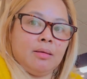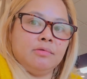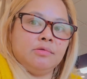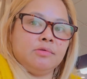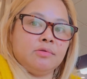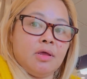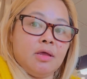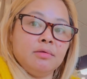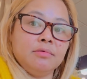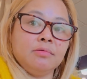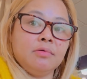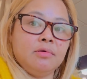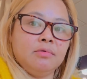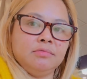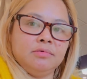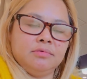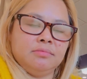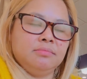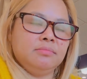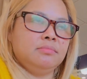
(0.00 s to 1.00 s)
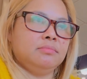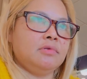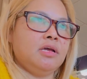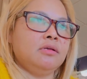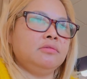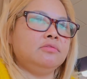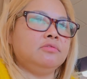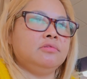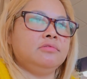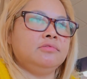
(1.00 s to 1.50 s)
So I
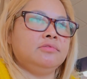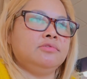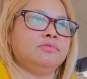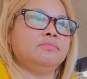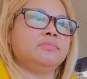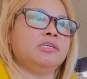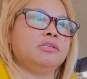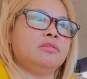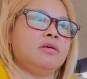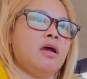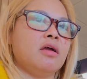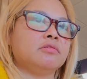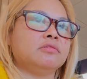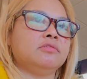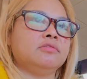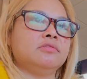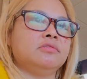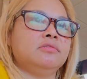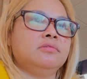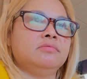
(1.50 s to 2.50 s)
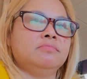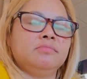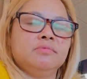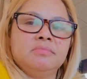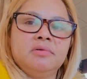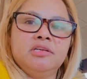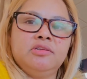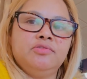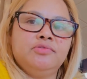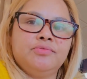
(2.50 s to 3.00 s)
told to my doctor,
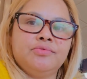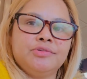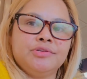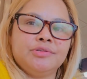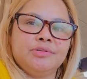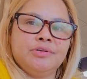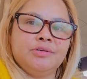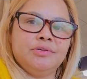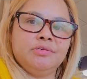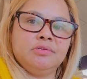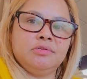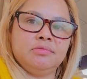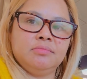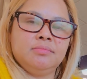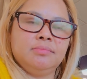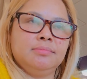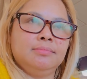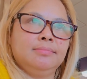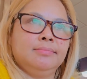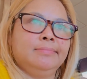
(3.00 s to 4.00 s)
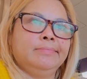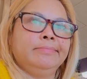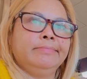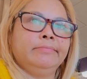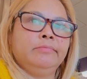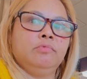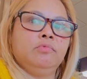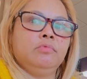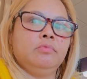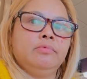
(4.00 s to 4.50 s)
my neurosurgeon,
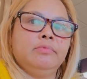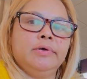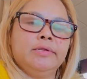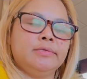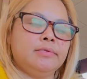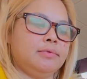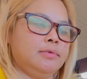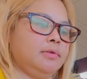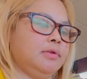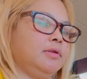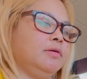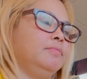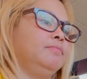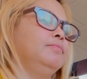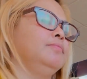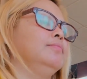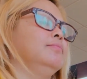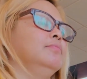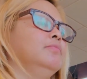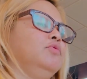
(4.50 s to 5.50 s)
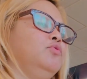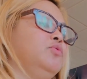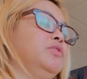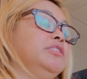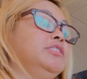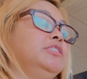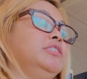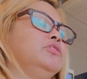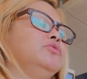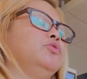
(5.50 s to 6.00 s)
what
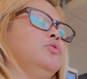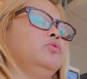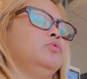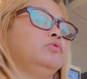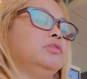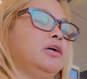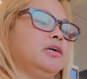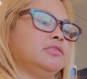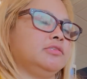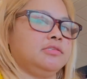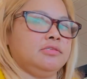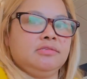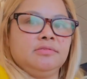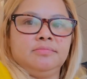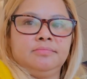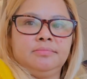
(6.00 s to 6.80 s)
she told us.